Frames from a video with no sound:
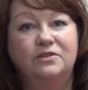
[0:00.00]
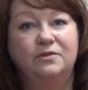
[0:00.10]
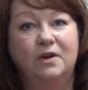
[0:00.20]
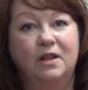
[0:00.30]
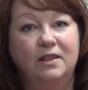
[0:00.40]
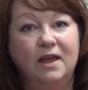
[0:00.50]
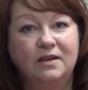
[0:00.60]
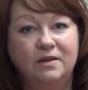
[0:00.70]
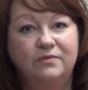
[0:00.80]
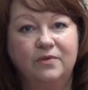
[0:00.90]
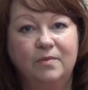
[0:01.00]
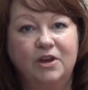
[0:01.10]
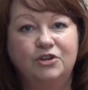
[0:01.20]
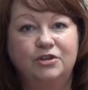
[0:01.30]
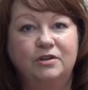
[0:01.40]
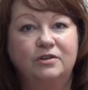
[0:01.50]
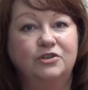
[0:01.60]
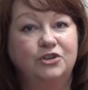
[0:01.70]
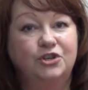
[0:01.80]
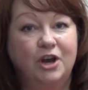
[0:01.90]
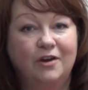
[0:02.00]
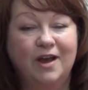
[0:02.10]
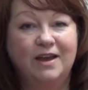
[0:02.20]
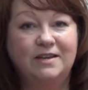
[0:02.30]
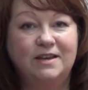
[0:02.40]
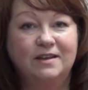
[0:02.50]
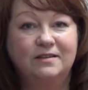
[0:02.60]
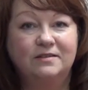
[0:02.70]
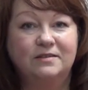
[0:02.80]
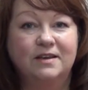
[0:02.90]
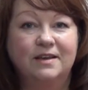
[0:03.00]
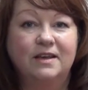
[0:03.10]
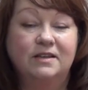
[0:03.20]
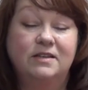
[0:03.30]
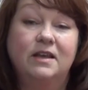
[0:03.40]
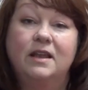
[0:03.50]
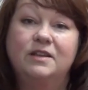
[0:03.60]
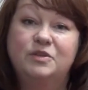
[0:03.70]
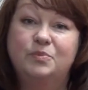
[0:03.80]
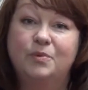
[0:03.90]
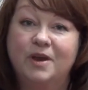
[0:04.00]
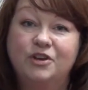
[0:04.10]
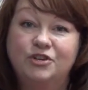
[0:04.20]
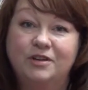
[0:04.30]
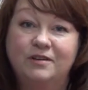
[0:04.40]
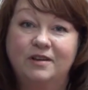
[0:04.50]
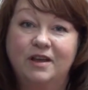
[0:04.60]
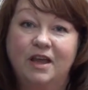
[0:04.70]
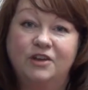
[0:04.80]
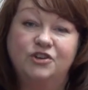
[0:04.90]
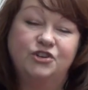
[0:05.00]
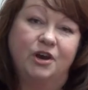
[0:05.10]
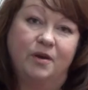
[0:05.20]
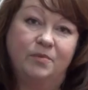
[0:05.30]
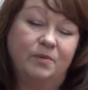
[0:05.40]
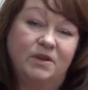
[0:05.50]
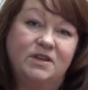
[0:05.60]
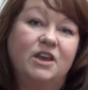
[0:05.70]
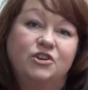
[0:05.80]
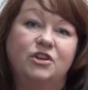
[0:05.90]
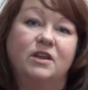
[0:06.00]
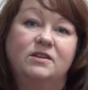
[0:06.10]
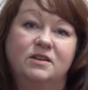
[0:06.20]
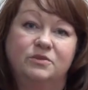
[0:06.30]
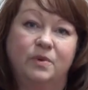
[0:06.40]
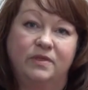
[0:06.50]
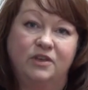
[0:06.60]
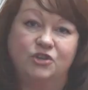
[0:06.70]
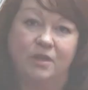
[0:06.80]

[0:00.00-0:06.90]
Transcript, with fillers: to collect information, to share ideas, to get inspiration, and to share implementation ideas with each